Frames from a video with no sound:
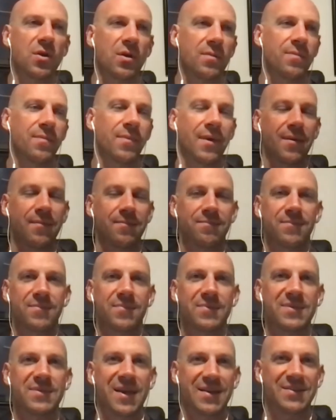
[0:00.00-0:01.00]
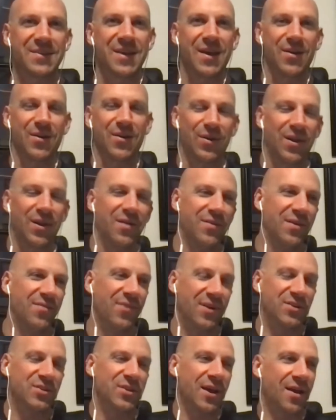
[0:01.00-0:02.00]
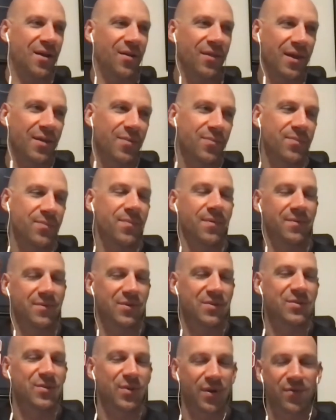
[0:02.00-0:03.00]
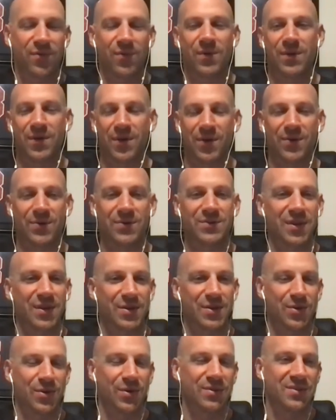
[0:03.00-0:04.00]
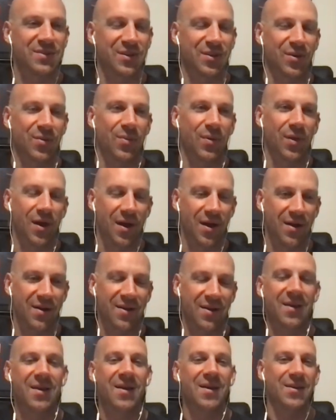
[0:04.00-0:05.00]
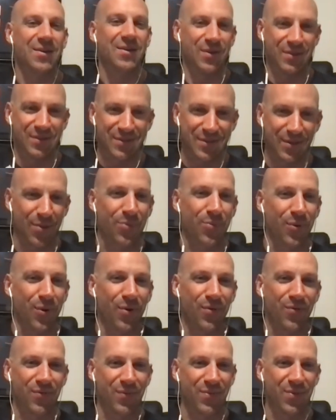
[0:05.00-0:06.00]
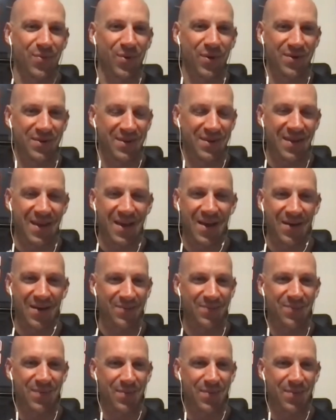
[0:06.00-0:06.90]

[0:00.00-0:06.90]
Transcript: And and Tanner will love it if I shout out, like, just so everyone knows, like, you can still block, you can still throw from the one knee down.